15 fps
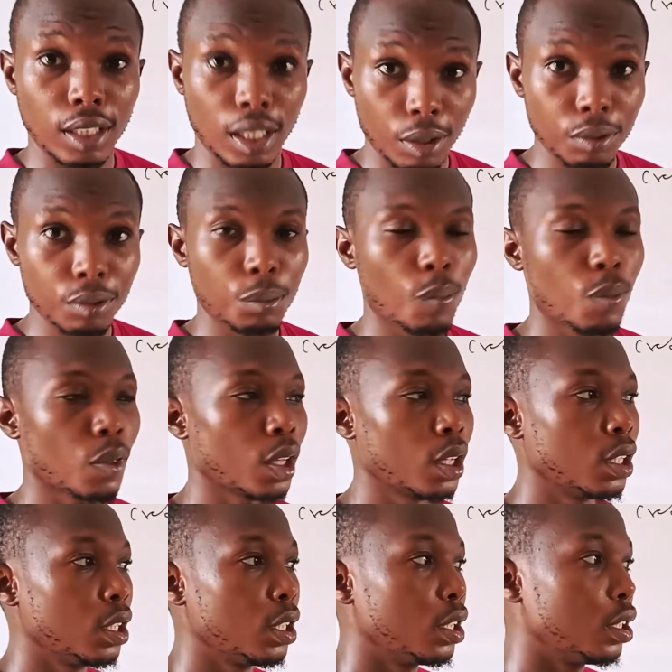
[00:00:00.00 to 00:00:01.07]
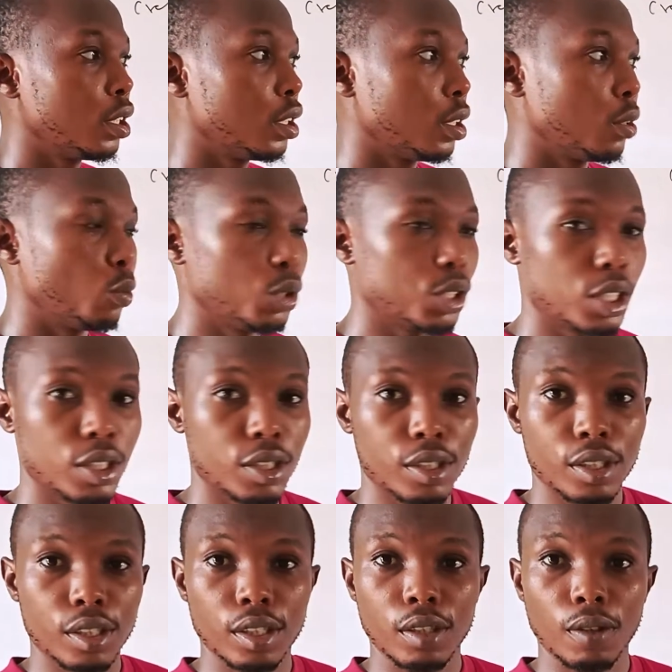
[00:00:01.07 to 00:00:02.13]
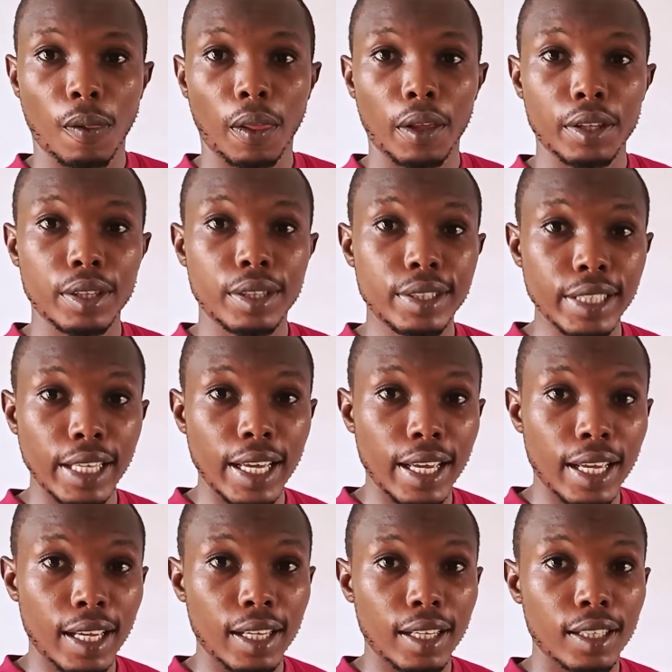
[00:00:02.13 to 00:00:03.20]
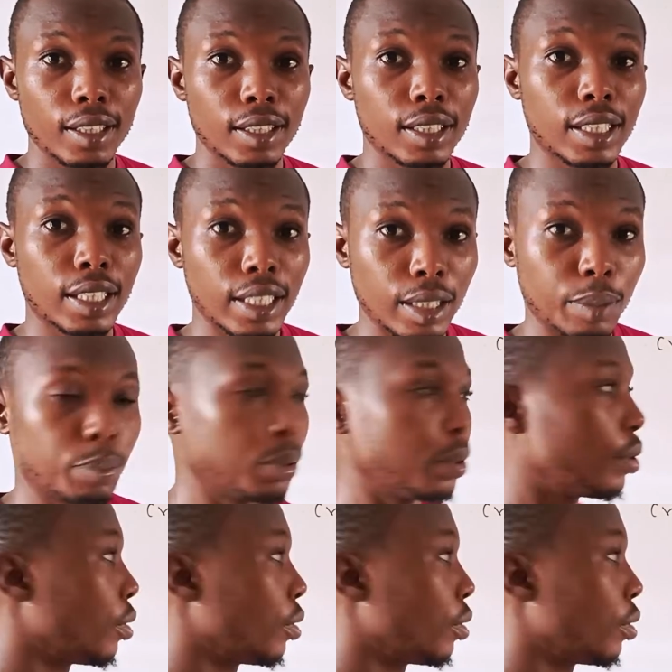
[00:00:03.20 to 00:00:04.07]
now, which is dear clip.